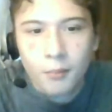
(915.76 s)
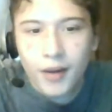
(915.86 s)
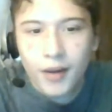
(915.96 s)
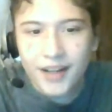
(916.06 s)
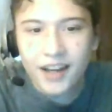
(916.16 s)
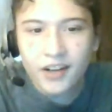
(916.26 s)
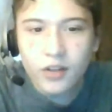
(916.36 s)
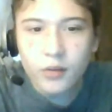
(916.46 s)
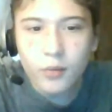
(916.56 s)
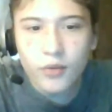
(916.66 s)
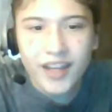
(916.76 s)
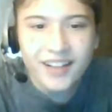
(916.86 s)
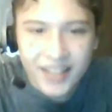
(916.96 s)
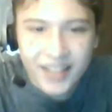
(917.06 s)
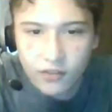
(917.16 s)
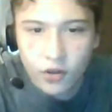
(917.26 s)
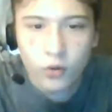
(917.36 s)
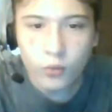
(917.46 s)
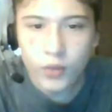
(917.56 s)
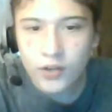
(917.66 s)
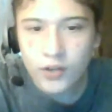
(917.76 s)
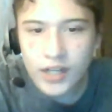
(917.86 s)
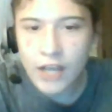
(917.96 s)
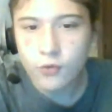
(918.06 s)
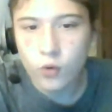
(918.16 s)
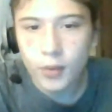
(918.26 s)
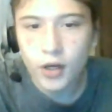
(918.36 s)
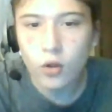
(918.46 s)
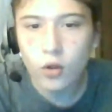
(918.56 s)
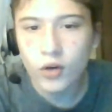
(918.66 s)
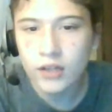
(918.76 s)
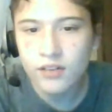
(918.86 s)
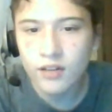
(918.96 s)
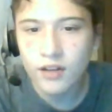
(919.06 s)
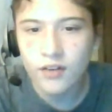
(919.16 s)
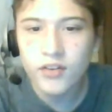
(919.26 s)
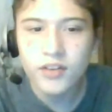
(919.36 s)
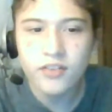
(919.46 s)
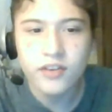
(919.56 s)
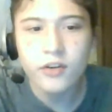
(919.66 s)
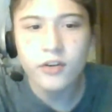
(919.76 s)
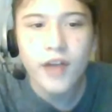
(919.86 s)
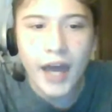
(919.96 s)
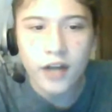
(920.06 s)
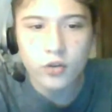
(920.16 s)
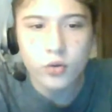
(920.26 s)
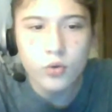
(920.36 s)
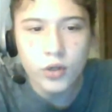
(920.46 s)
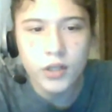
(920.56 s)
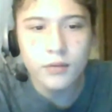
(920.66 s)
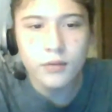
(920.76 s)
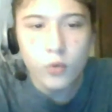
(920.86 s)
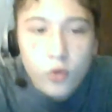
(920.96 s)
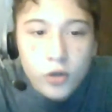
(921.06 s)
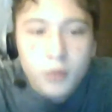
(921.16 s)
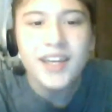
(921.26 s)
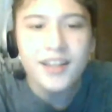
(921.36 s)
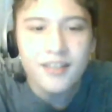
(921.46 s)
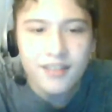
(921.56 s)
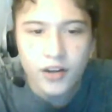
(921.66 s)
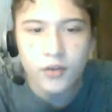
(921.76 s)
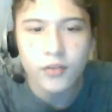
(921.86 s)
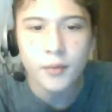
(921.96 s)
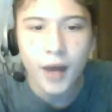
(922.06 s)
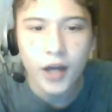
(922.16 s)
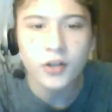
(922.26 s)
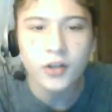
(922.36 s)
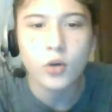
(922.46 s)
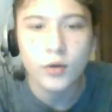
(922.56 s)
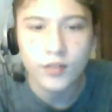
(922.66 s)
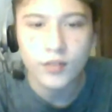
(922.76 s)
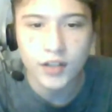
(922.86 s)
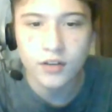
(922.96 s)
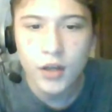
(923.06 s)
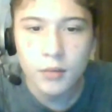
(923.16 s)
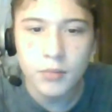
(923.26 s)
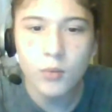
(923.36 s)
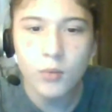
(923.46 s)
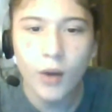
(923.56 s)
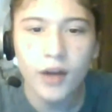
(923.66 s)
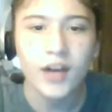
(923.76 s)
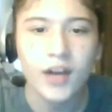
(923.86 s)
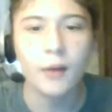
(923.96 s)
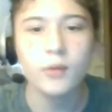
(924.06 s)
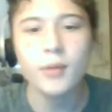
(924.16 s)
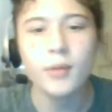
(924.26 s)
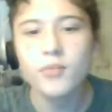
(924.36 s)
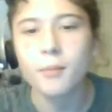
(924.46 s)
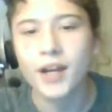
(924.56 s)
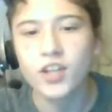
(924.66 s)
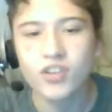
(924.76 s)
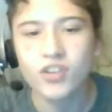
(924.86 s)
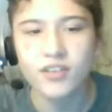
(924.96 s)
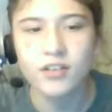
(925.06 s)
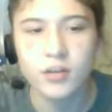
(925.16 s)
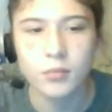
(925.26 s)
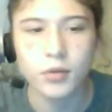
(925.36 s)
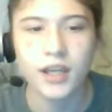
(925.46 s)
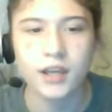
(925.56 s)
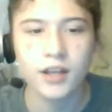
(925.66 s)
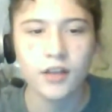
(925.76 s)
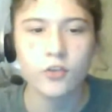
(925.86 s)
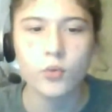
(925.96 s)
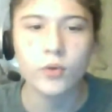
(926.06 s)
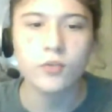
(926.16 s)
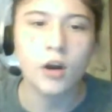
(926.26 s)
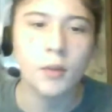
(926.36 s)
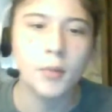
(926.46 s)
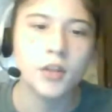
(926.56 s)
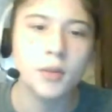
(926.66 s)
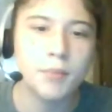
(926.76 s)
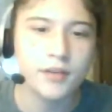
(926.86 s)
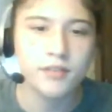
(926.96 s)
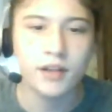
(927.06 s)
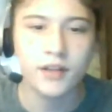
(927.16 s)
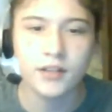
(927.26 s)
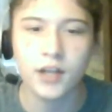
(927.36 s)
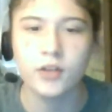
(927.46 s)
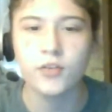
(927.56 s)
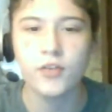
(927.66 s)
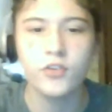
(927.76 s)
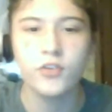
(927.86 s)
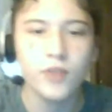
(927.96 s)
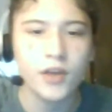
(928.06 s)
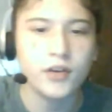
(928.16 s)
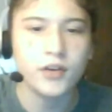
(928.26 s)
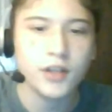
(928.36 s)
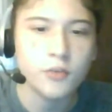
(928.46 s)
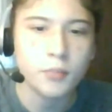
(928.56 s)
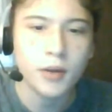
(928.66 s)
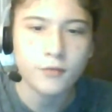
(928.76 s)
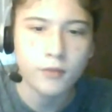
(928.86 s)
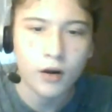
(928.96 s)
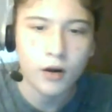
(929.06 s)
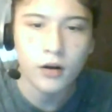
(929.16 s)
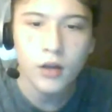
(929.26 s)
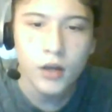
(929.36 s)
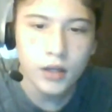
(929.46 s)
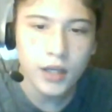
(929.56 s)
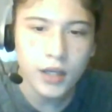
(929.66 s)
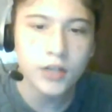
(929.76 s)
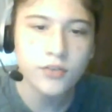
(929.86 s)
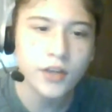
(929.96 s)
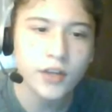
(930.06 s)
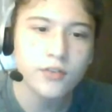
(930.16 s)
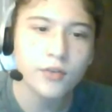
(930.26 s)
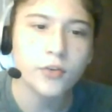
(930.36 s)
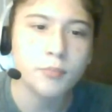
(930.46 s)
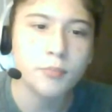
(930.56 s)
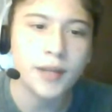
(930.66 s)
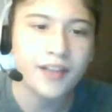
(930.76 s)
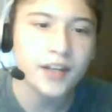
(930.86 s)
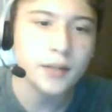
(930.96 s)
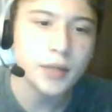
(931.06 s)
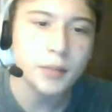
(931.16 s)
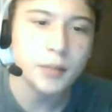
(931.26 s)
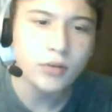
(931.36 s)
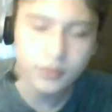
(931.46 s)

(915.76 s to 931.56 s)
But not only will they never recreate former glories, there isn't a single act who could be considered their modern equivalent. Meanwhile, albums by Justin Timberlake and Taylor Swift are among the best-selling titles of the 2010s by far. Can you say soulless banality, people?